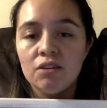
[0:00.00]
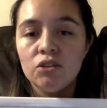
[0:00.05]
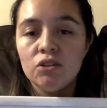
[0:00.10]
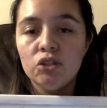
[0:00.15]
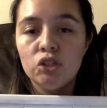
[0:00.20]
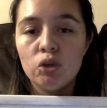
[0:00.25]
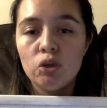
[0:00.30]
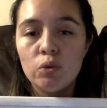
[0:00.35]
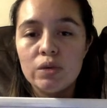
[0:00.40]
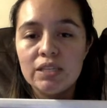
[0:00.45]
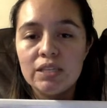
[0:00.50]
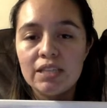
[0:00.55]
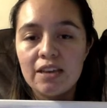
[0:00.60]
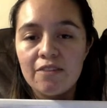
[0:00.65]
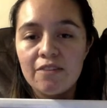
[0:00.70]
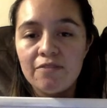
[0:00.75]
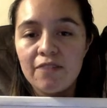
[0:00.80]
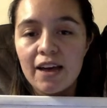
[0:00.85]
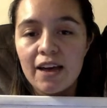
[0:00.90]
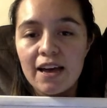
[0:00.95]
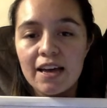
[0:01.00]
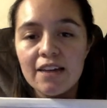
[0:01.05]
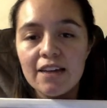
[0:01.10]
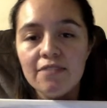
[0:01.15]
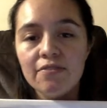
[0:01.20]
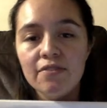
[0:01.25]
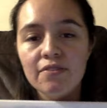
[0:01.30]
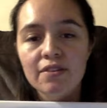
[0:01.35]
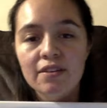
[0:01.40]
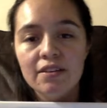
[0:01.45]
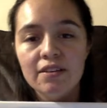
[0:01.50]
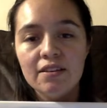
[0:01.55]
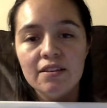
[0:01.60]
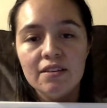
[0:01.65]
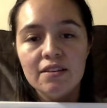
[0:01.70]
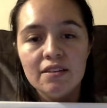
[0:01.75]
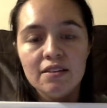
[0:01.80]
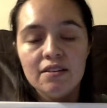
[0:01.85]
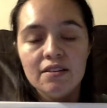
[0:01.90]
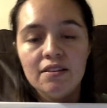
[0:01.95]
So we say 5,
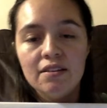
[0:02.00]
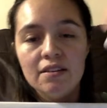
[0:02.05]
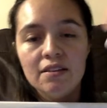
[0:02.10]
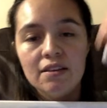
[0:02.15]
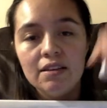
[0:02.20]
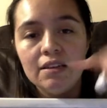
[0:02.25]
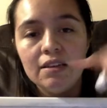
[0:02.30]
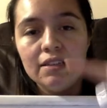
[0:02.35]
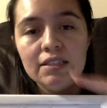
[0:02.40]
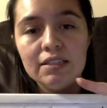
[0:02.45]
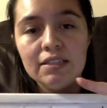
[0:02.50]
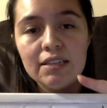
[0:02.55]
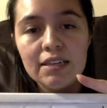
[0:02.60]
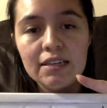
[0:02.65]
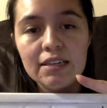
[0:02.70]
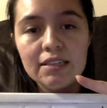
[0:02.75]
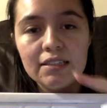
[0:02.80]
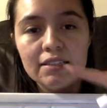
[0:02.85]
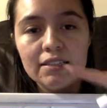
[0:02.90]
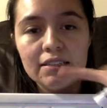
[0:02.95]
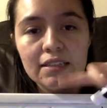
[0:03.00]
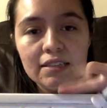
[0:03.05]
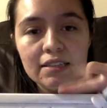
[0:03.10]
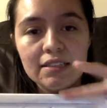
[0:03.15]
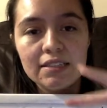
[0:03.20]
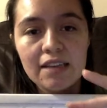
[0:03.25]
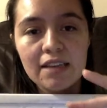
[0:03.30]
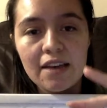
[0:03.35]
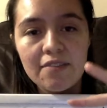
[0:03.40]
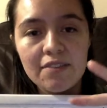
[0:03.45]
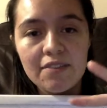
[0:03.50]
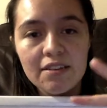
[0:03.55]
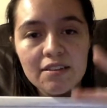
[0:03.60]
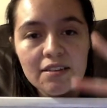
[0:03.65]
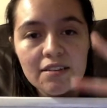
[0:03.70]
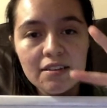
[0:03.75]
6, 7.